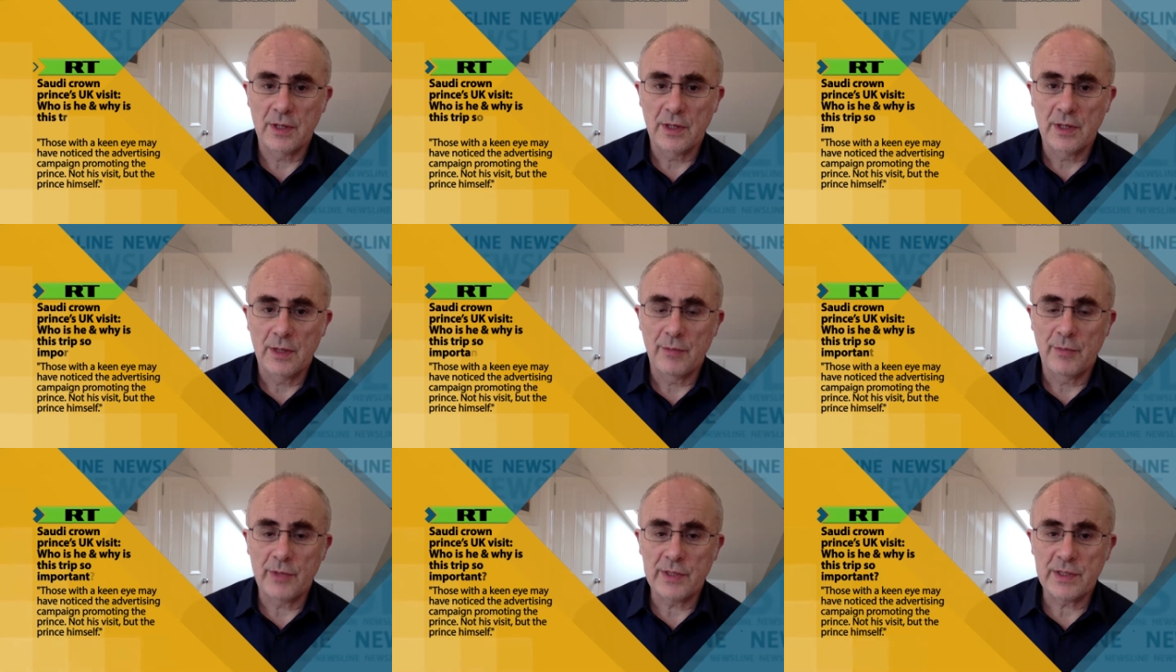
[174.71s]

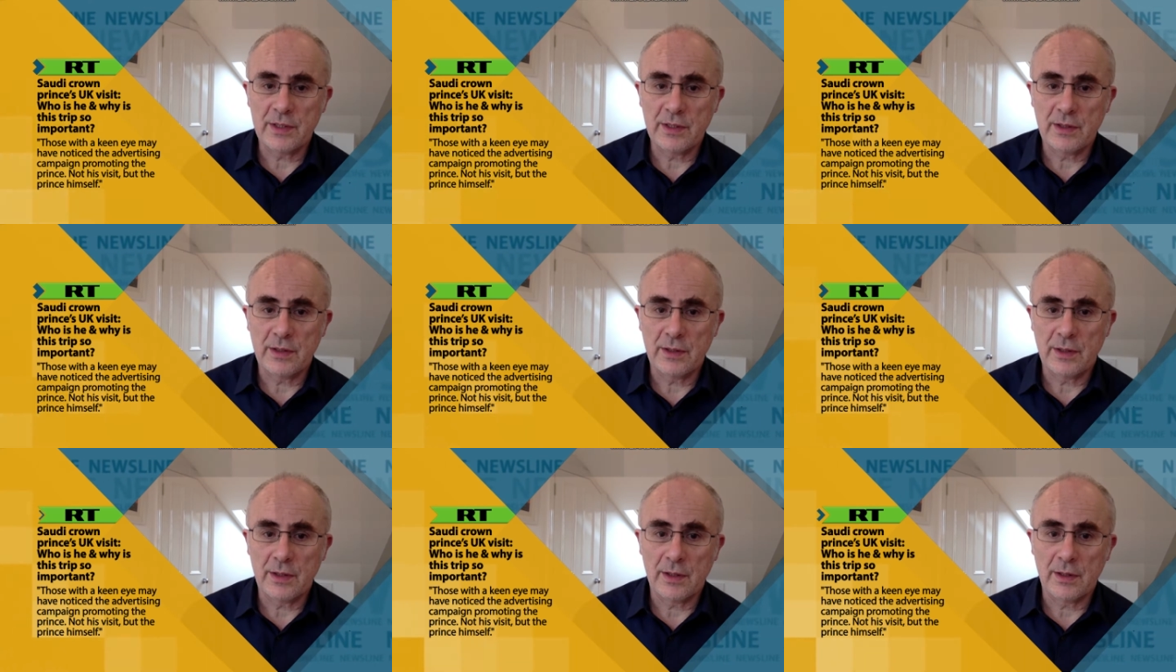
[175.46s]
Britain
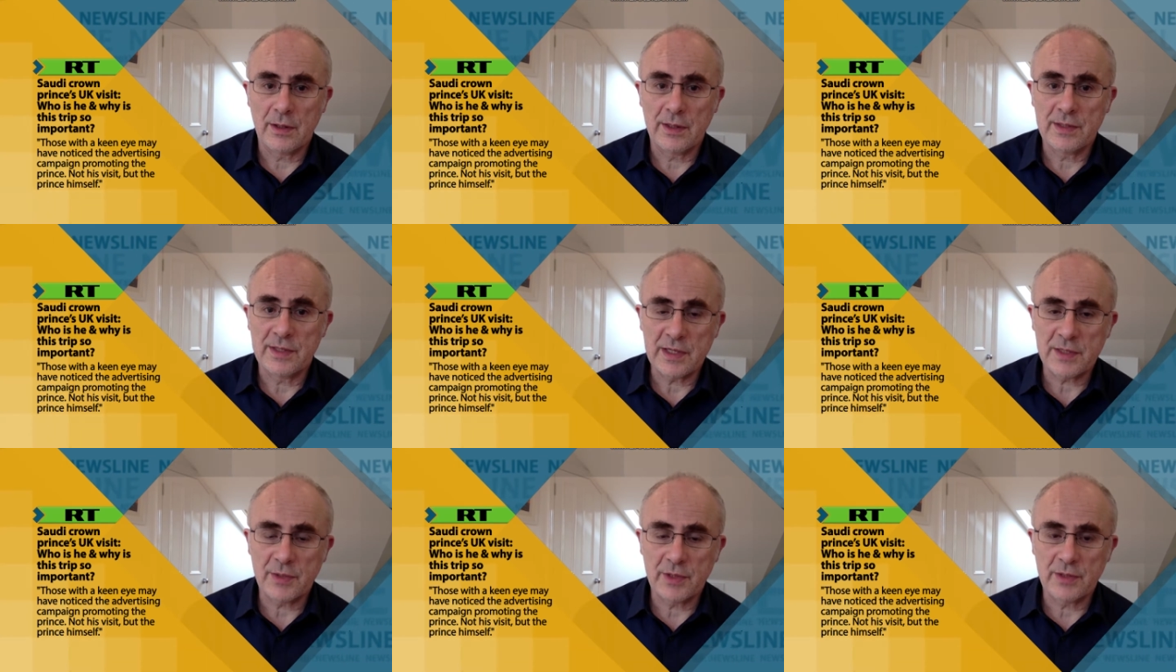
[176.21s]
uh, is
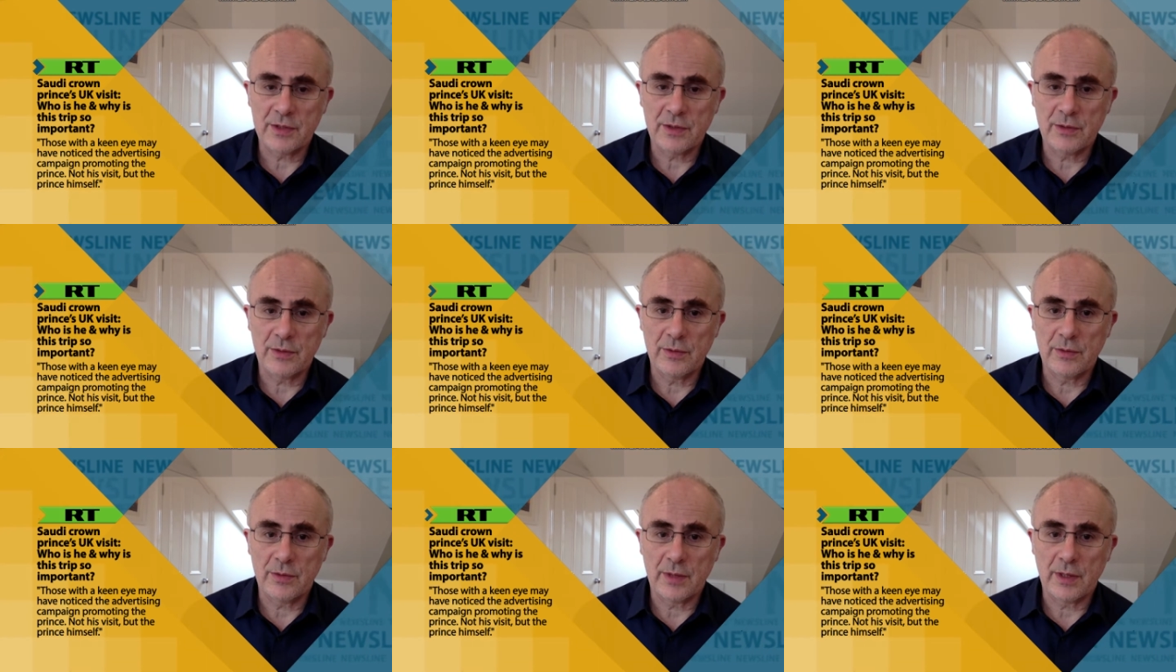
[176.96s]
desperate
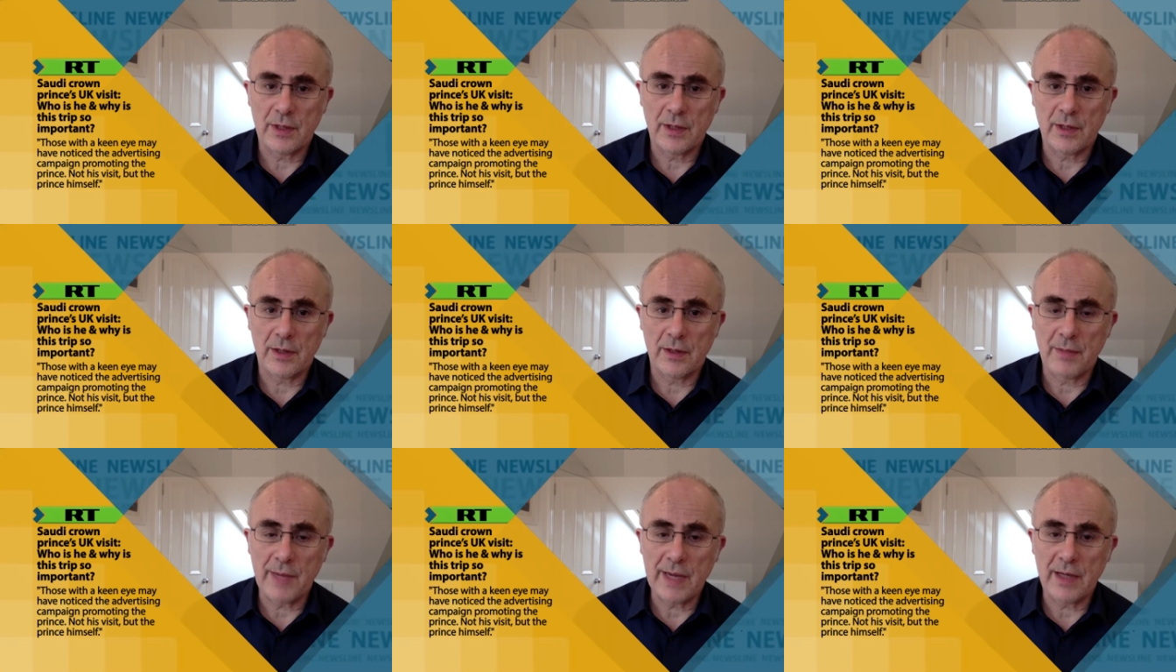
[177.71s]
to uh,
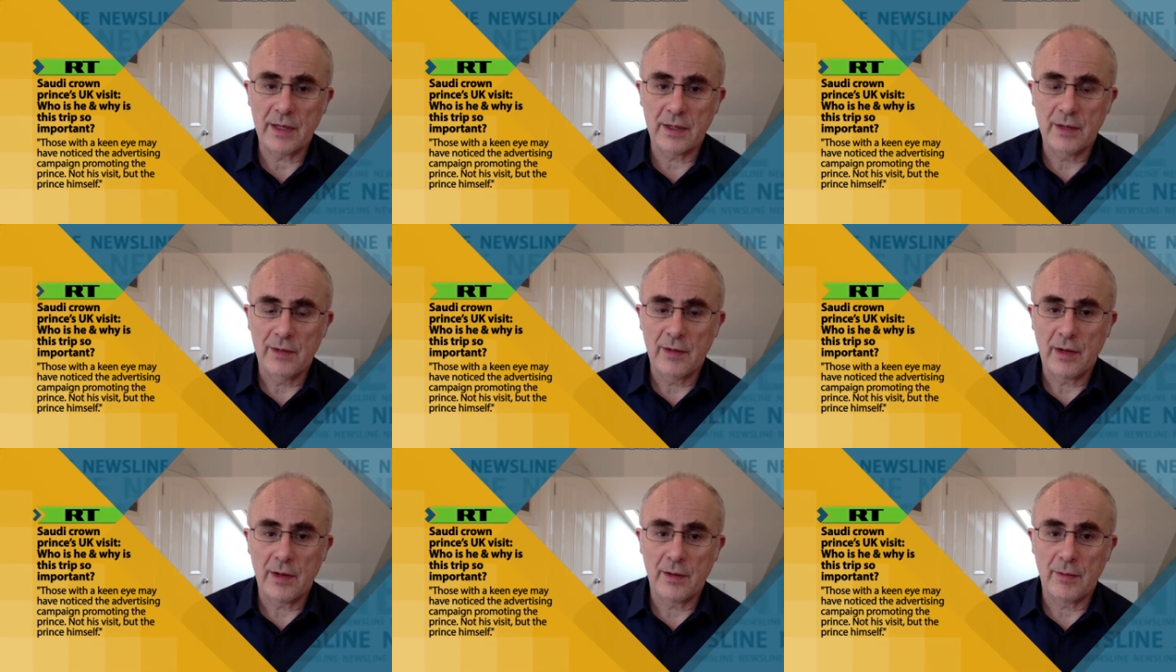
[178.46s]
make
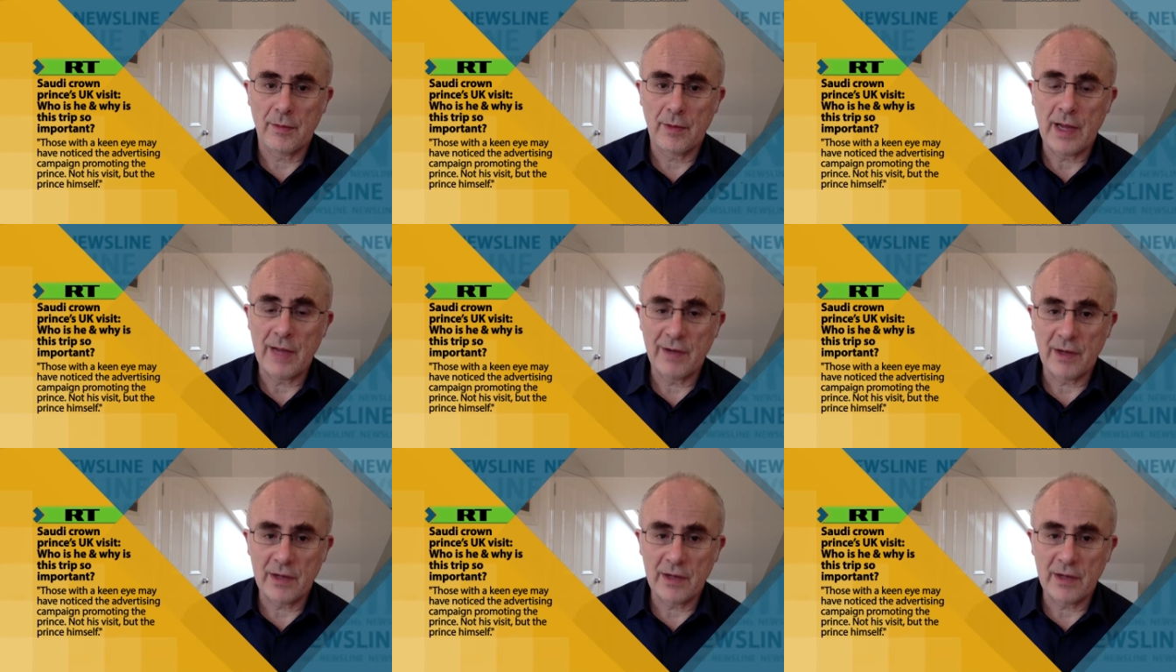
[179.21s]
uh,